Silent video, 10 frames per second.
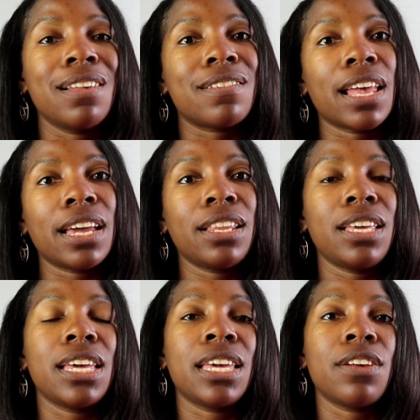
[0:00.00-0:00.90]

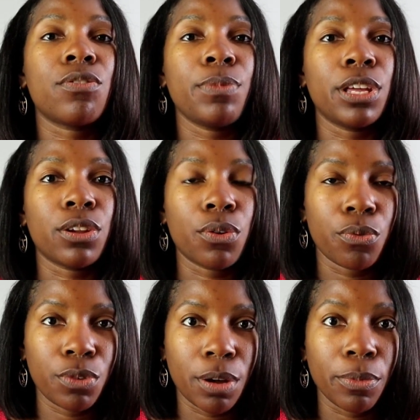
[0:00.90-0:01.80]
Secondly, it gives me a
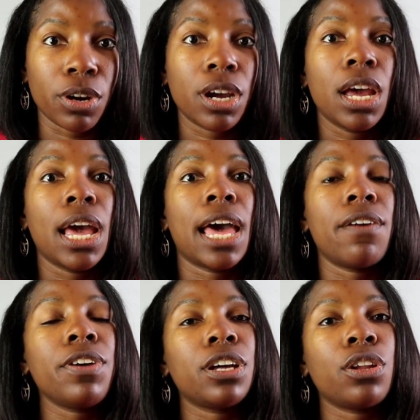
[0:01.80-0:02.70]
local number.
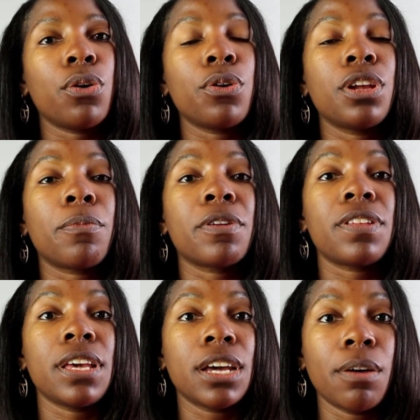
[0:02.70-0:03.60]
Having a local number
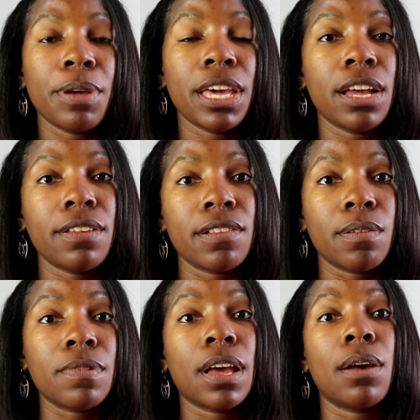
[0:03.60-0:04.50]
did come in handy
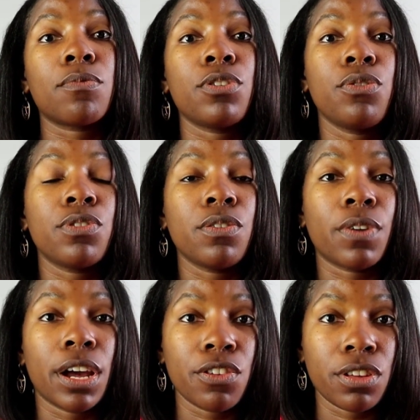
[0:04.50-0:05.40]
sometimes when using
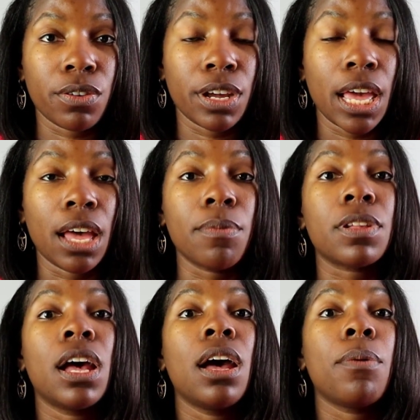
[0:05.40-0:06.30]
ride sharing
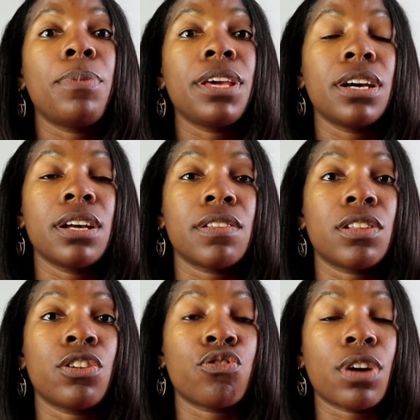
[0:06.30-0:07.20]
apps, because
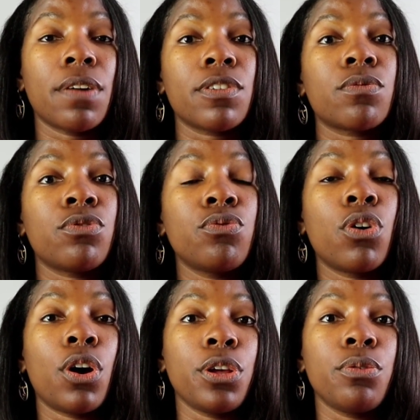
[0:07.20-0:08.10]
the drivers do
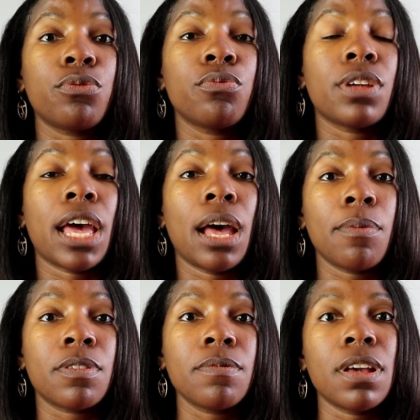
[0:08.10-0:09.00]
call you through the
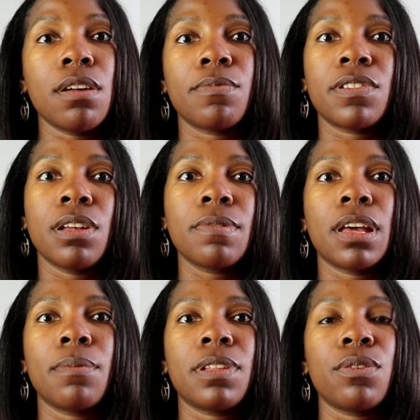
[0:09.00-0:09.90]
app sometimes, but
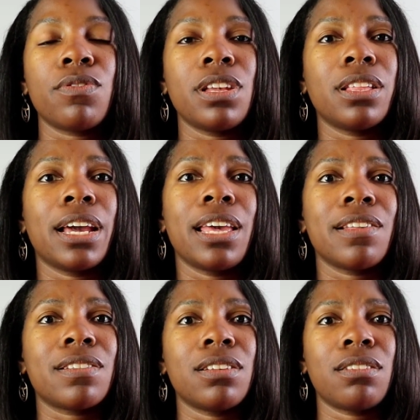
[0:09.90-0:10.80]
sometimes they'll see
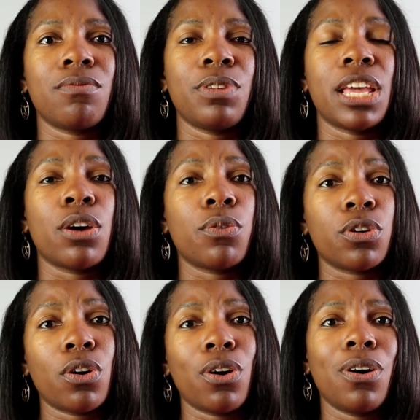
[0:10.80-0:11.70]
when they go
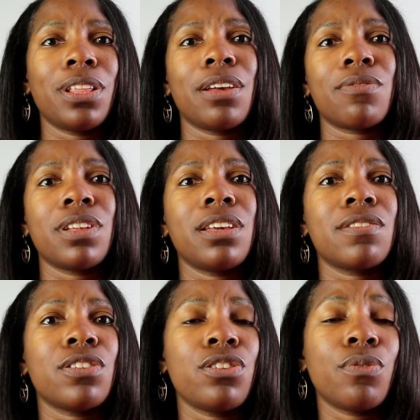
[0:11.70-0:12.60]
to call, they'll see
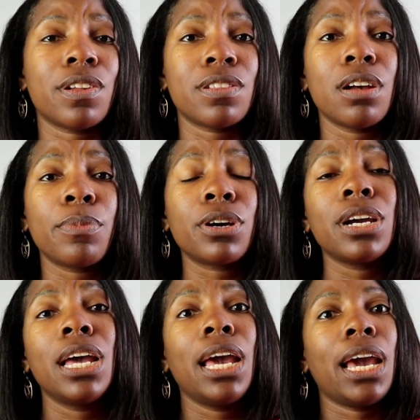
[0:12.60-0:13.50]
it's a US
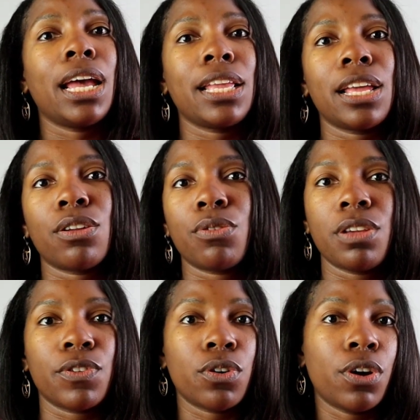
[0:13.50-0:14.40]
number and they don't
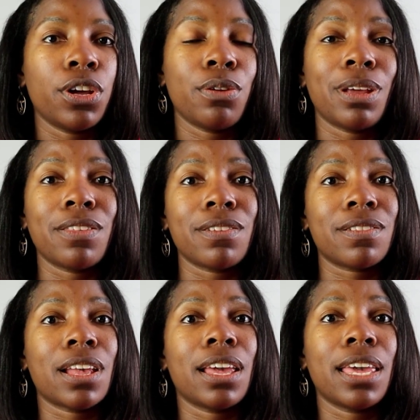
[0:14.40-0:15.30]
even call you. They
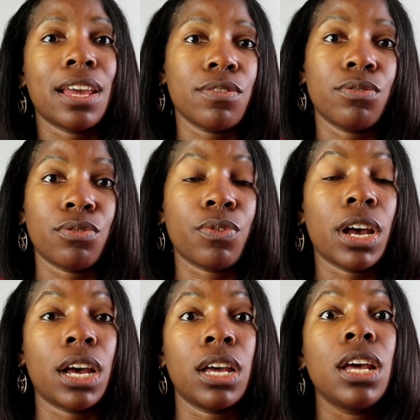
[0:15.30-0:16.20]
just say cancel the
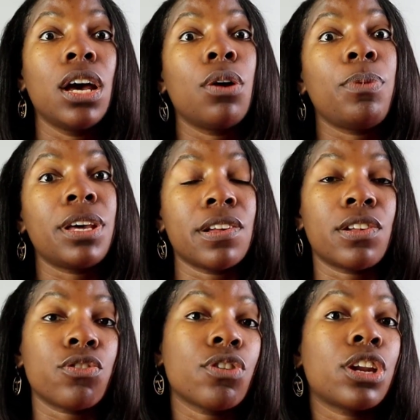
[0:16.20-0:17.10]
ride
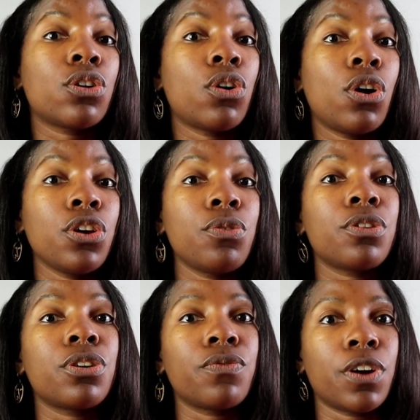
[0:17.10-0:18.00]
because they're trying to call you
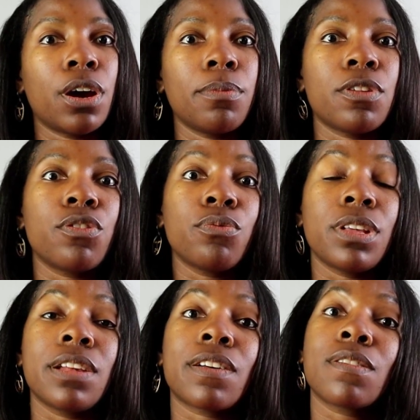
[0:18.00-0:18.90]
to confirm the two
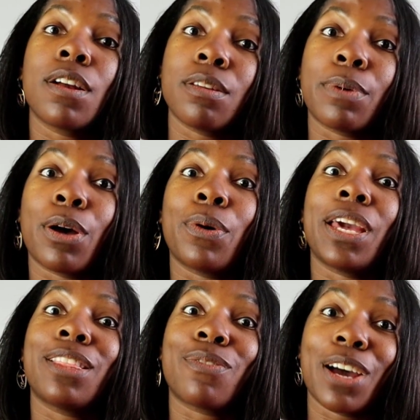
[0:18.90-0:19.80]
things I talked
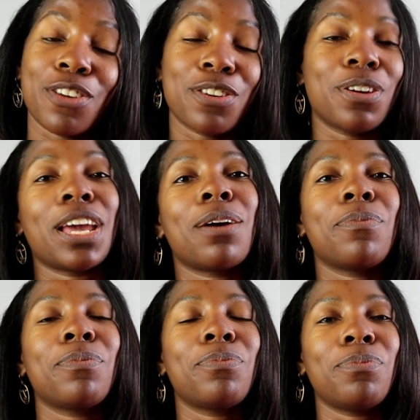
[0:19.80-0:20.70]
about in the ride sharing
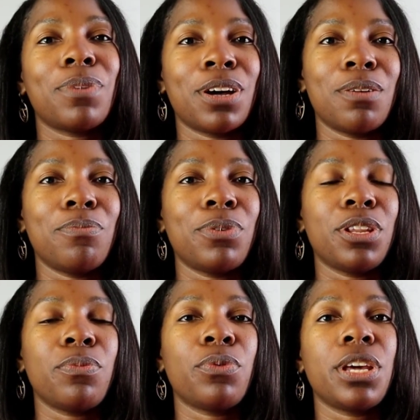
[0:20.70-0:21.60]
app
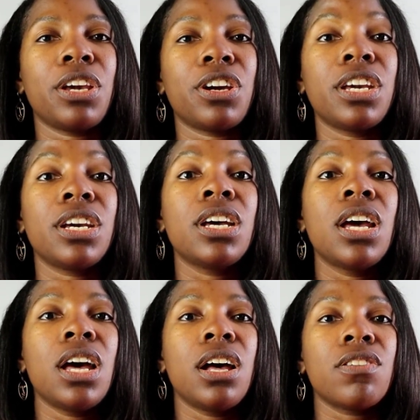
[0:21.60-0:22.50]
bullet point area.
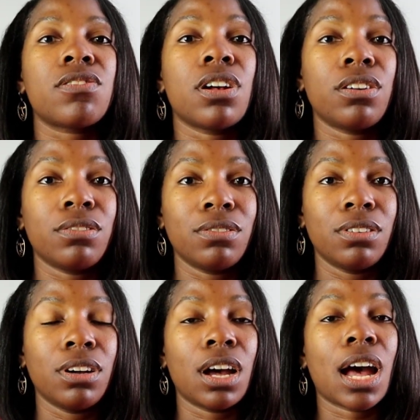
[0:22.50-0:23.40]
So
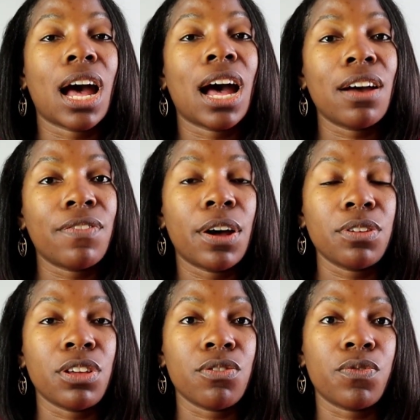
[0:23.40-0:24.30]
I
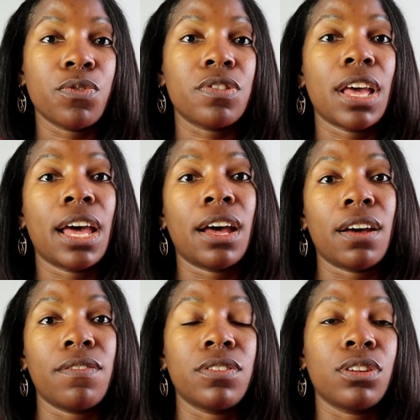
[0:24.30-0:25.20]
found it useful to
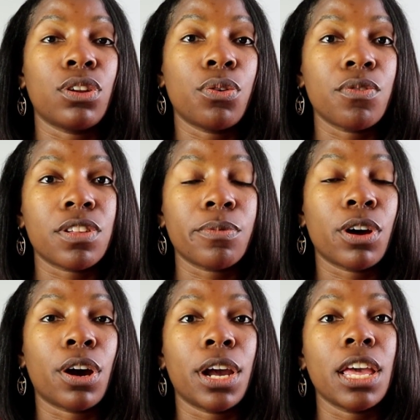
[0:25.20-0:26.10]
have the local SIM
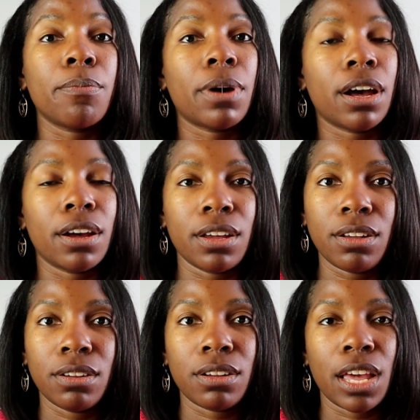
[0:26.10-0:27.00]
card in
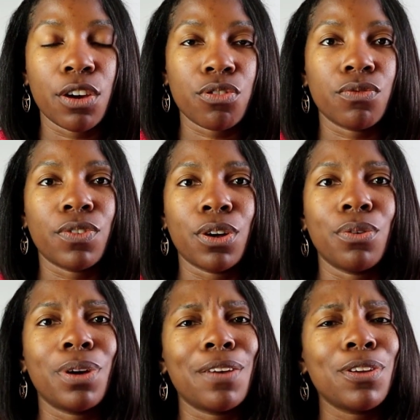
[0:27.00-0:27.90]
my extra
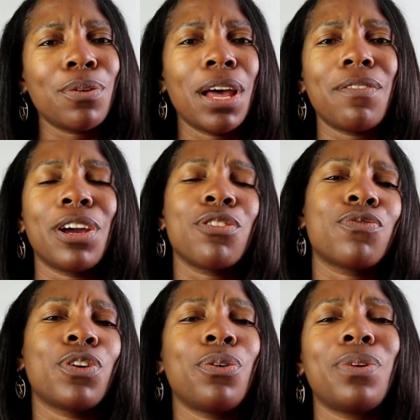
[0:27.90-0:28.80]
phone. If you don't have an
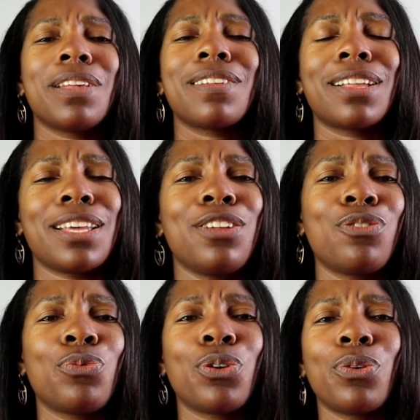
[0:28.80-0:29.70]
extra phone, it's not the end
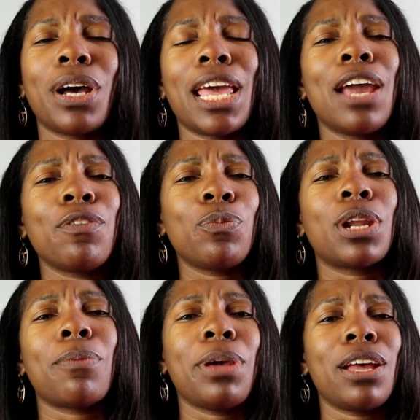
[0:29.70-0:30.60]
of the world.
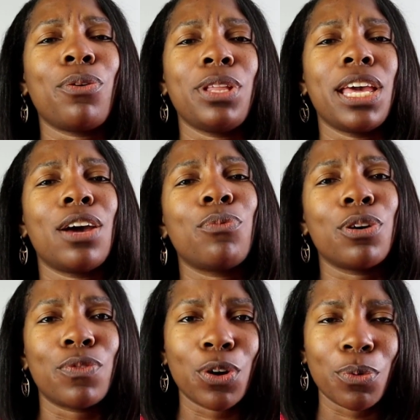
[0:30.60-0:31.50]
Everyone I met only had
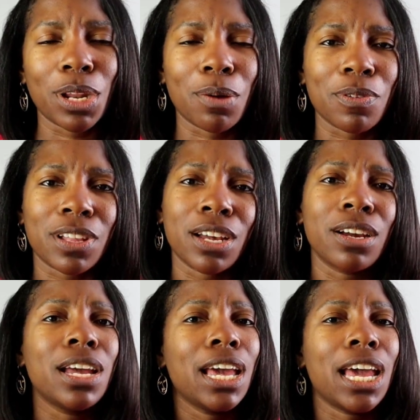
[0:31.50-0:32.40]
one phone when I was
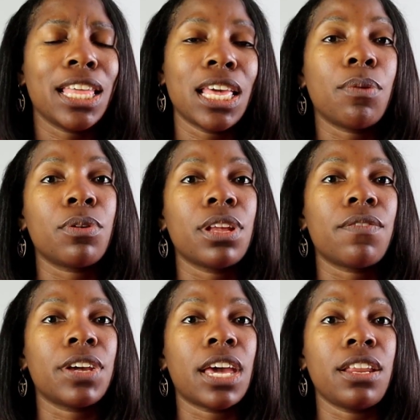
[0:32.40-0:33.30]
there, and they were
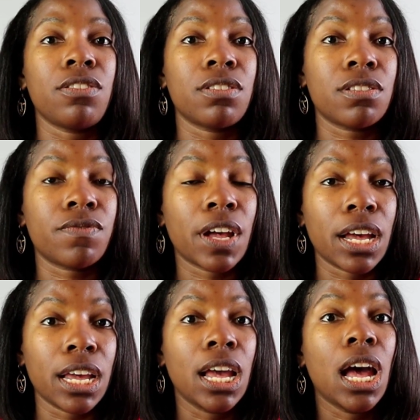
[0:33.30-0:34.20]
navigating just
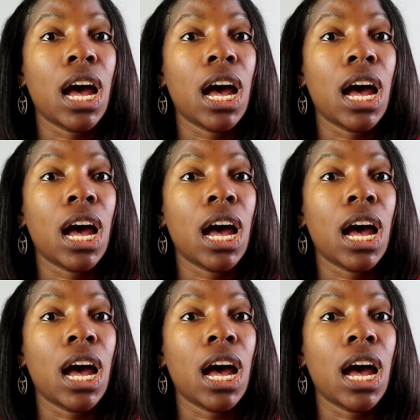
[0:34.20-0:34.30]
fine.